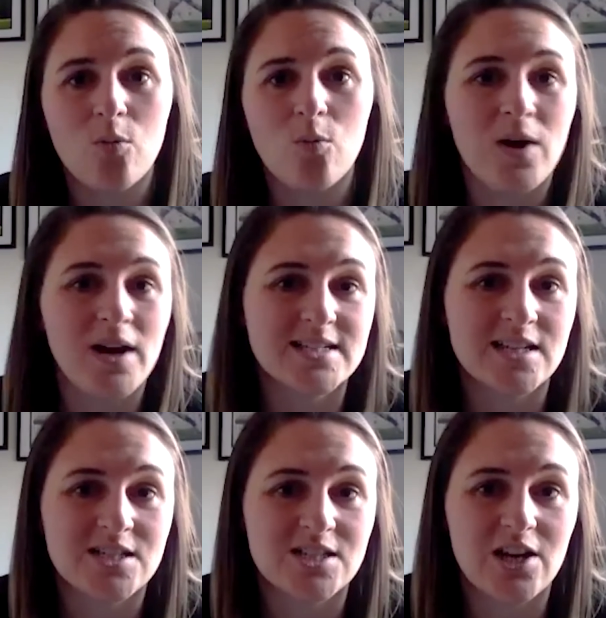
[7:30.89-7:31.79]

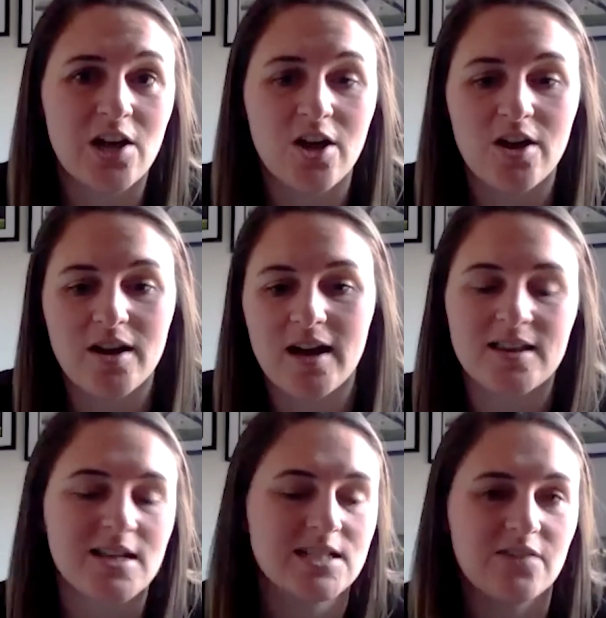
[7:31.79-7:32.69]
willingness to learn, and I
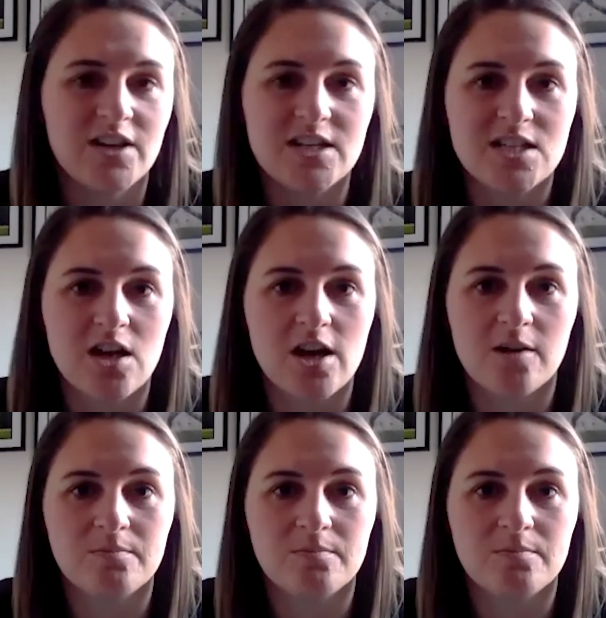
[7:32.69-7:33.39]
think definitely desire.